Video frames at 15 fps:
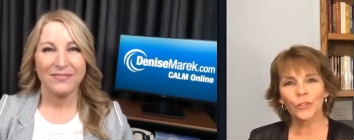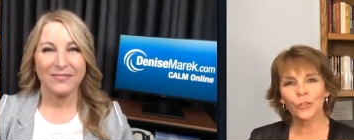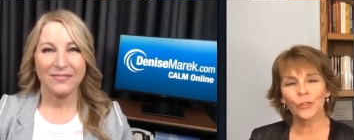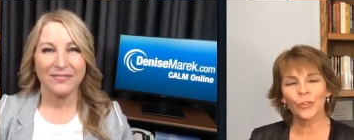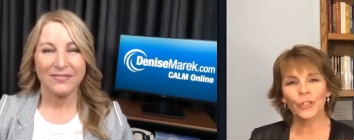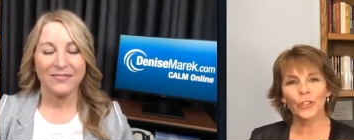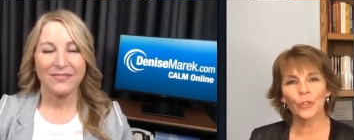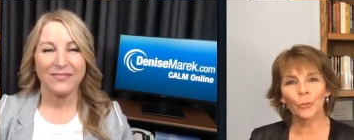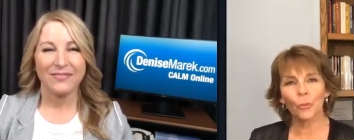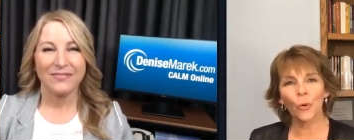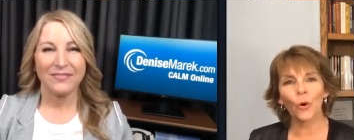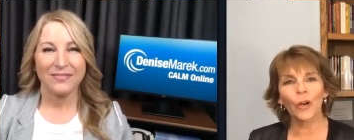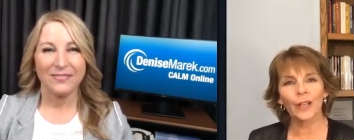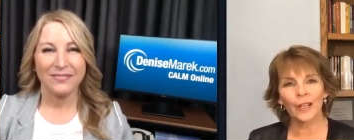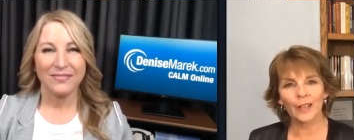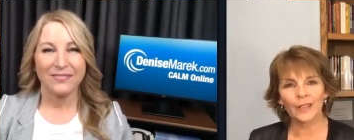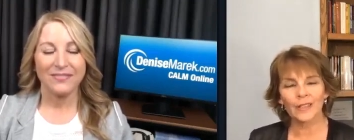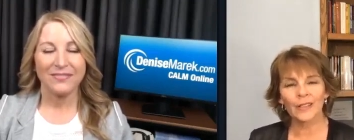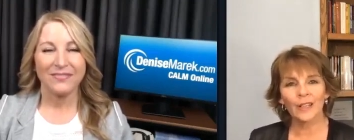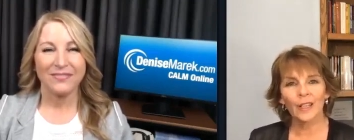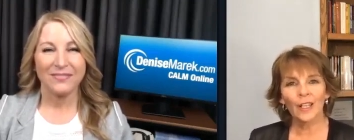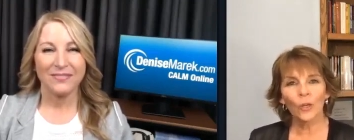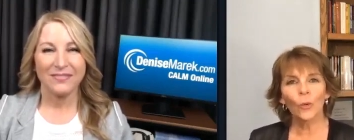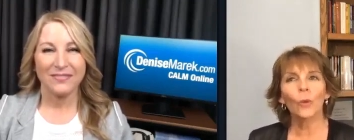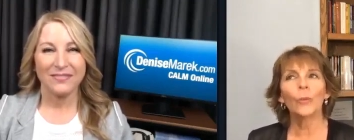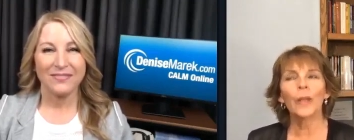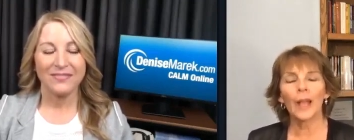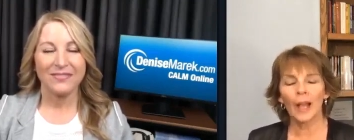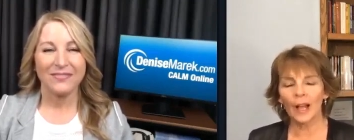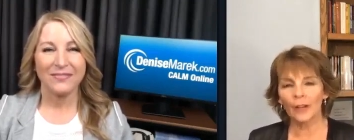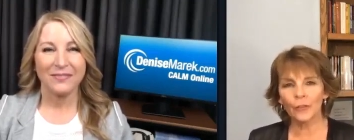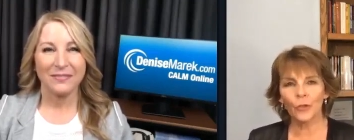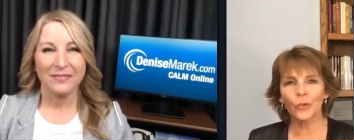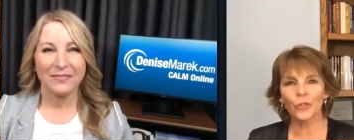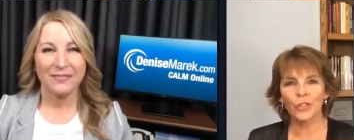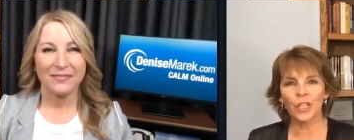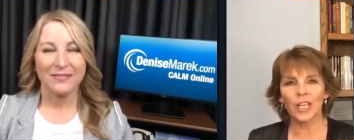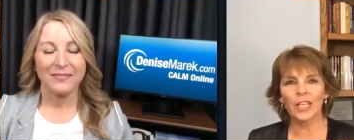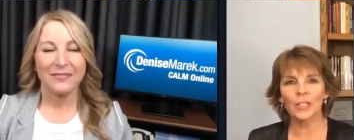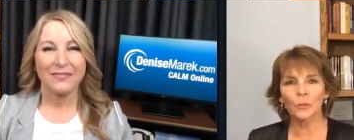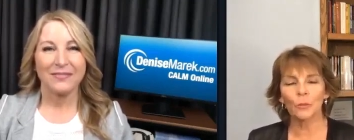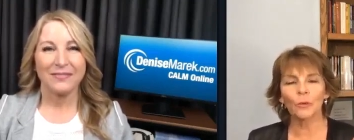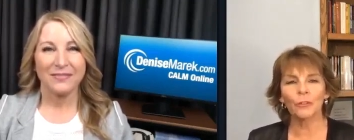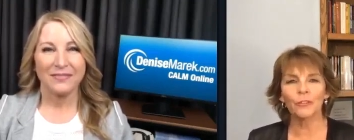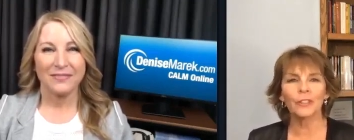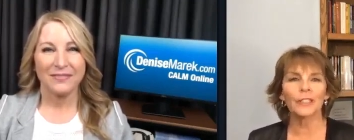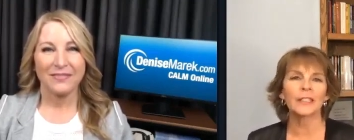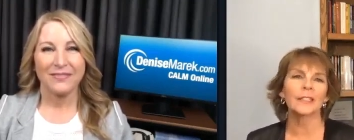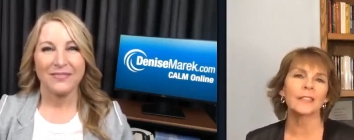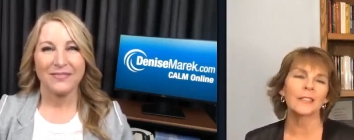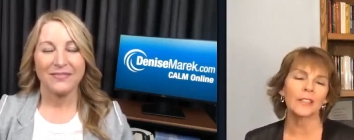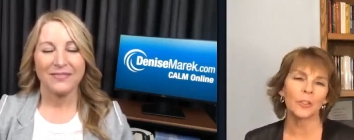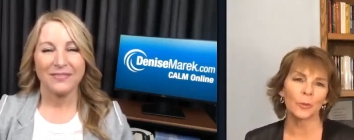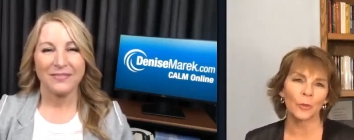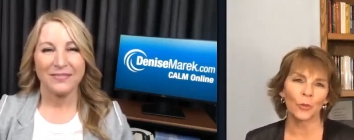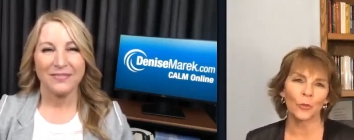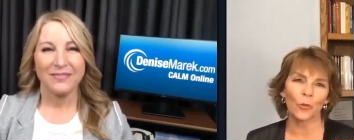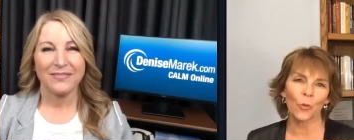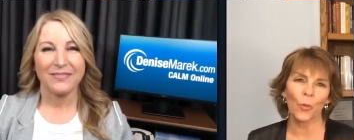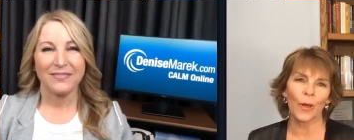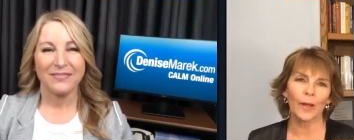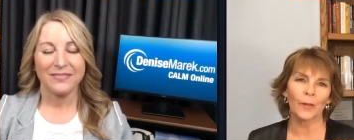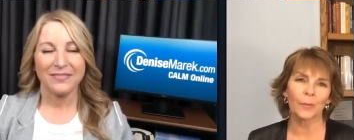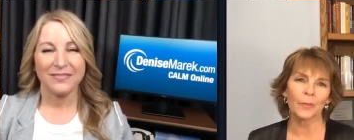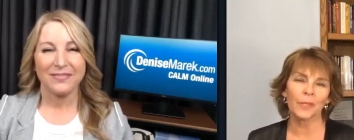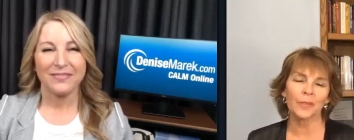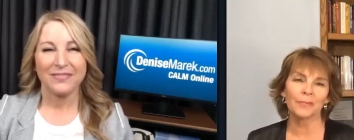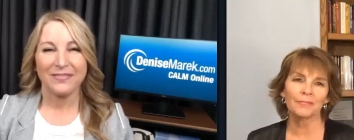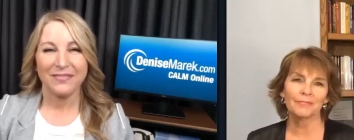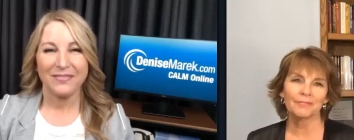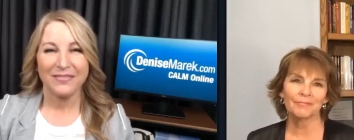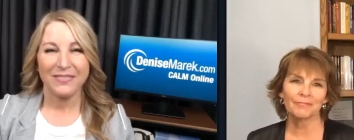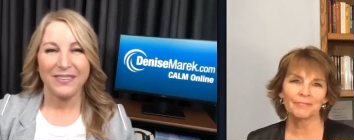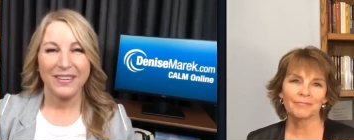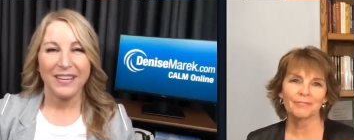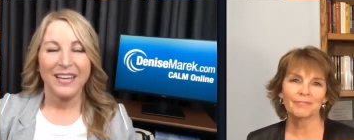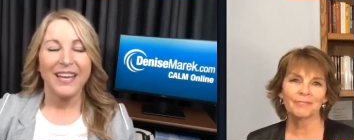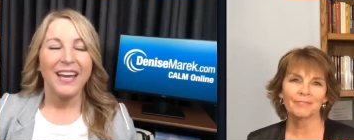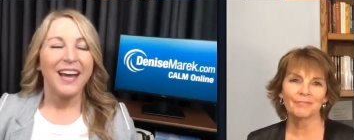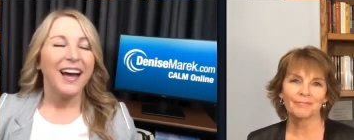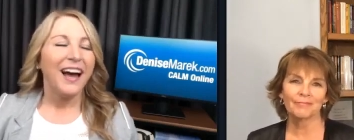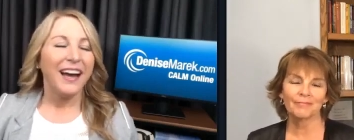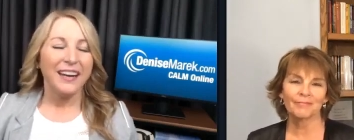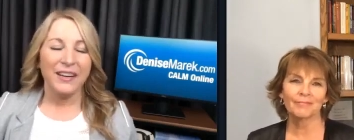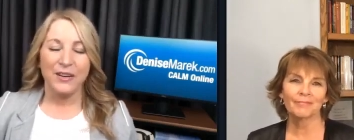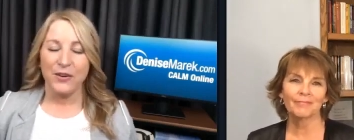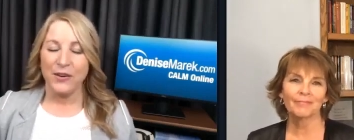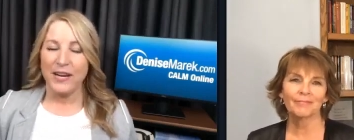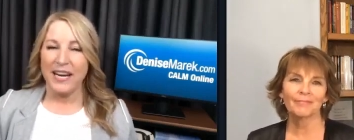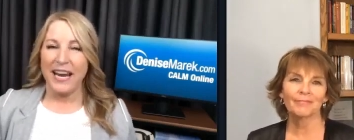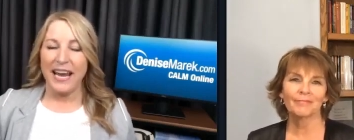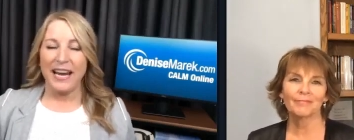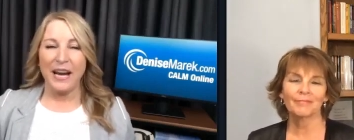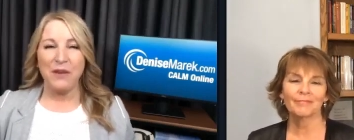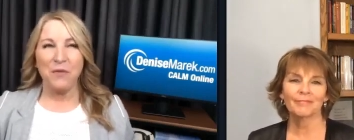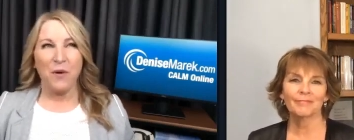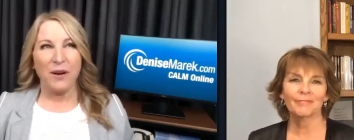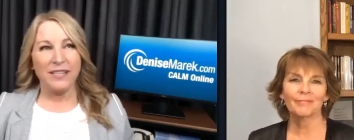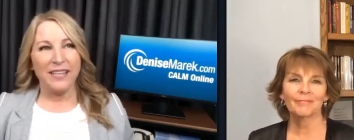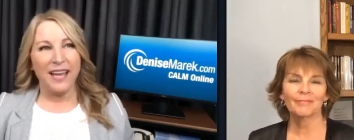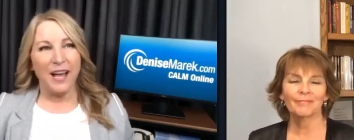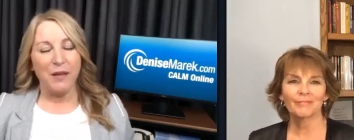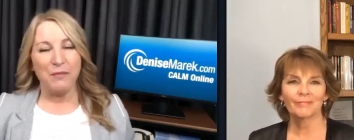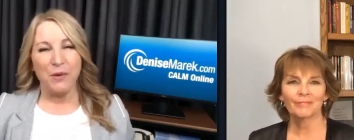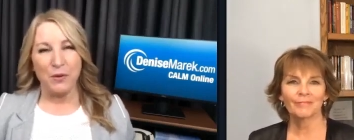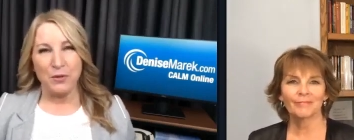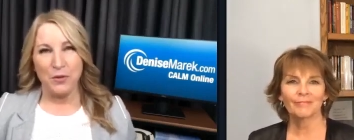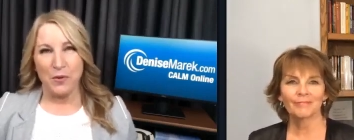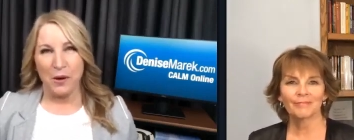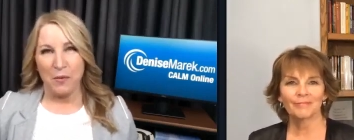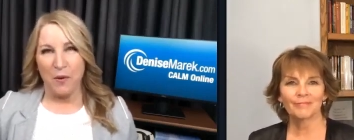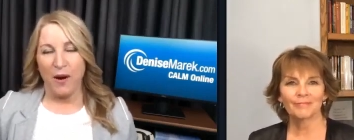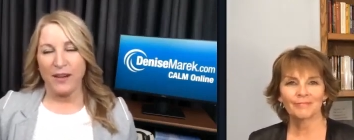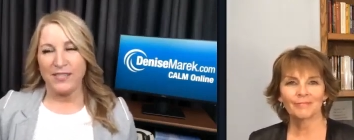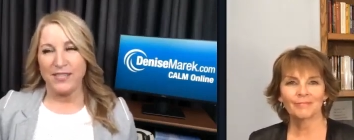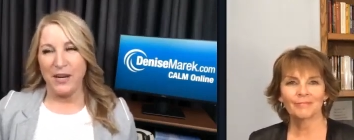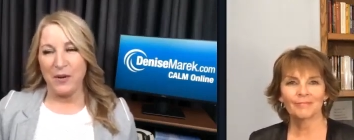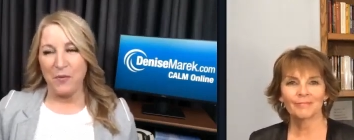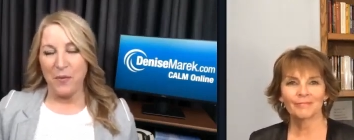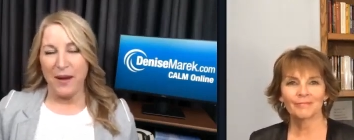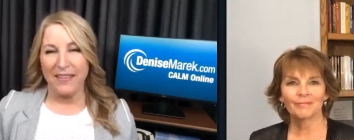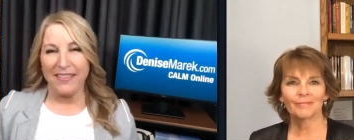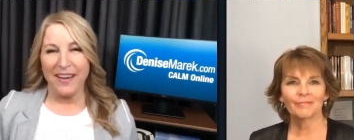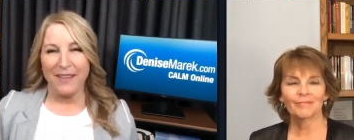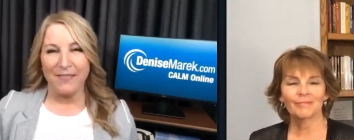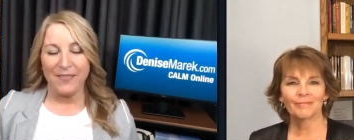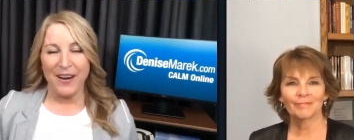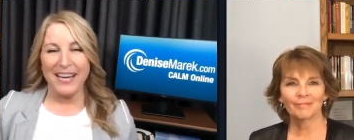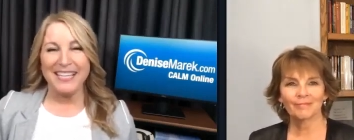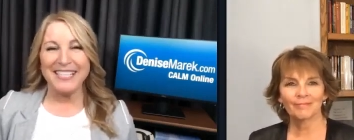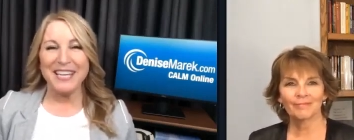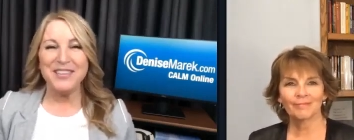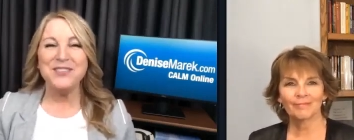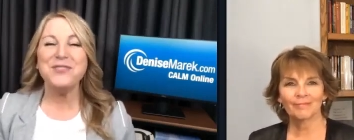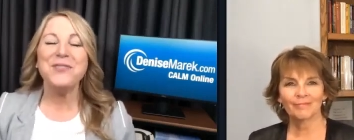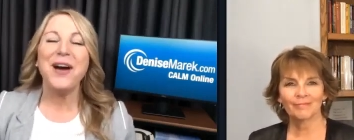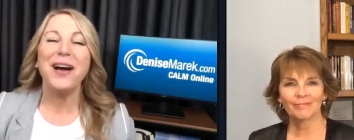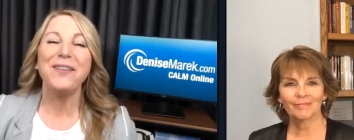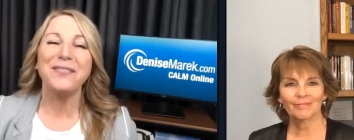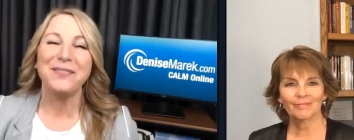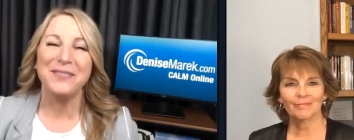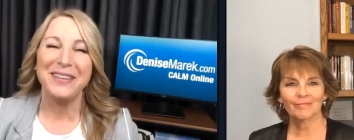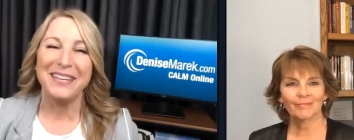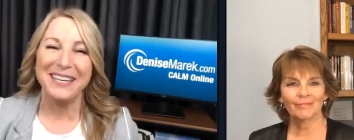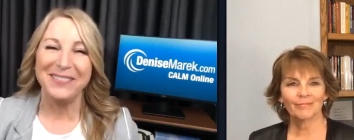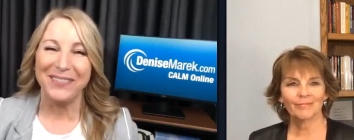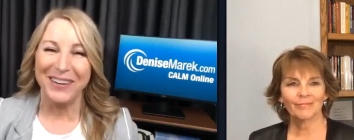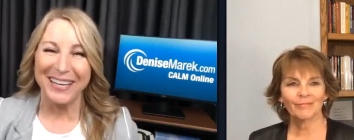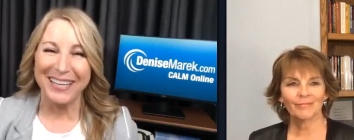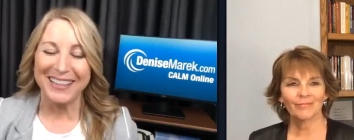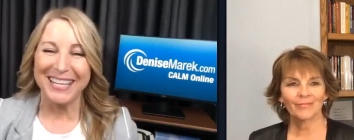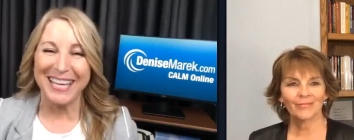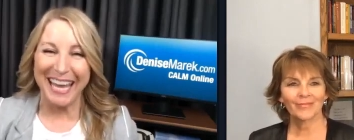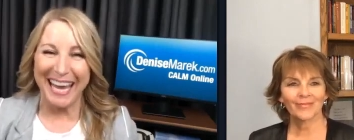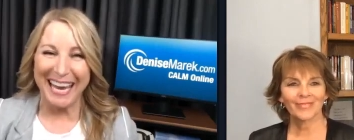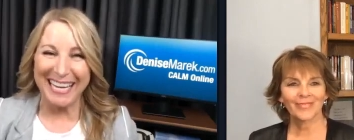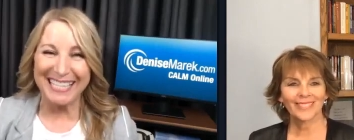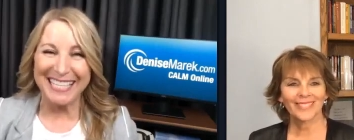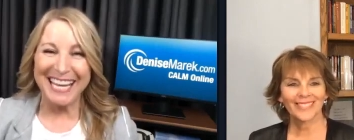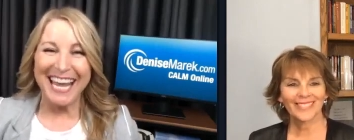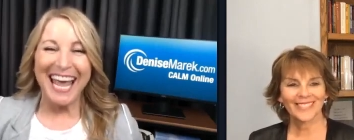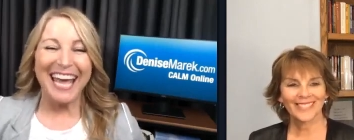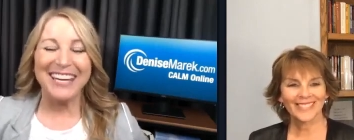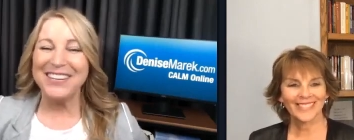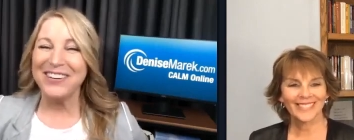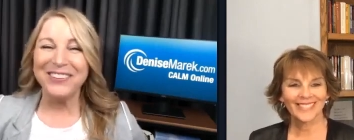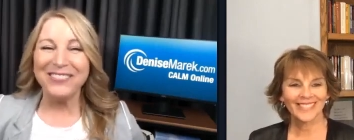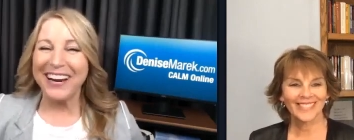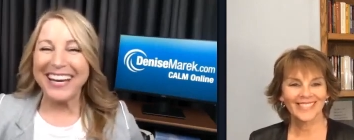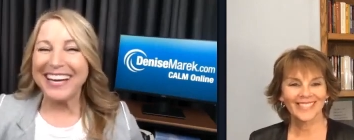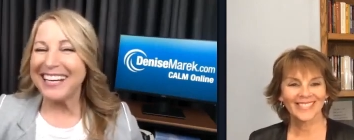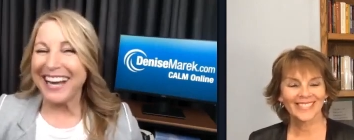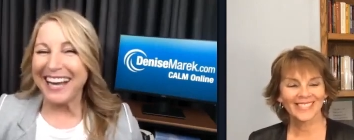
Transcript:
Speaker 1: will certainly support us when we have those days when we're feeling a little bit overwhelmed.
Speaker 2: I agree. And I want to help those who are watching with a phrase that you helped me with, Cate. And you'll